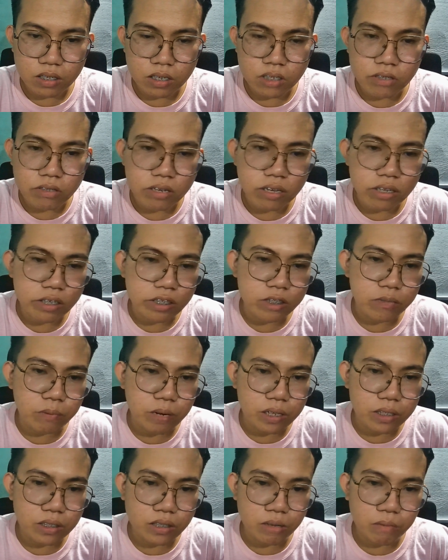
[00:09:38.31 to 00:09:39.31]
the natural
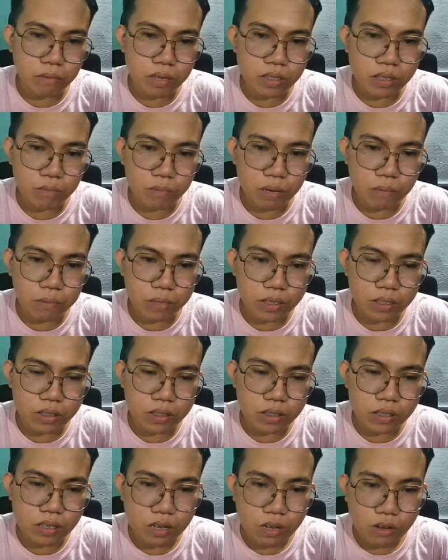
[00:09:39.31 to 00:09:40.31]
language processing embedding
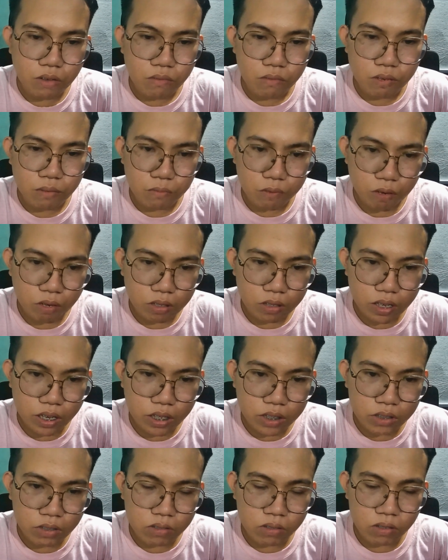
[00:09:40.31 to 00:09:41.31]
pipeline is from raw
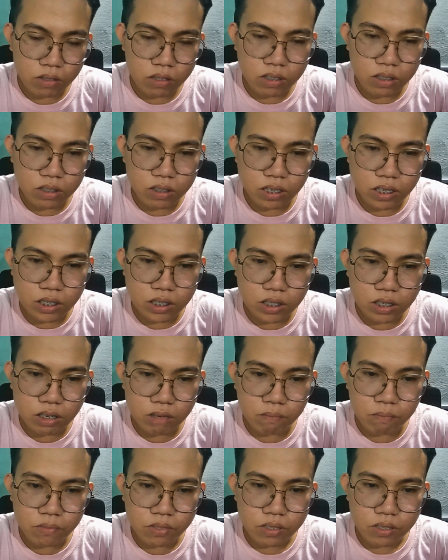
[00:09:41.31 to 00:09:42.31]
text to
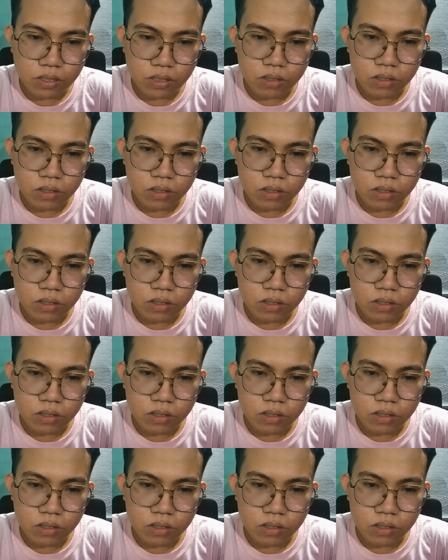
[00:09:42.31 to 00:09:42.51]
tokenization,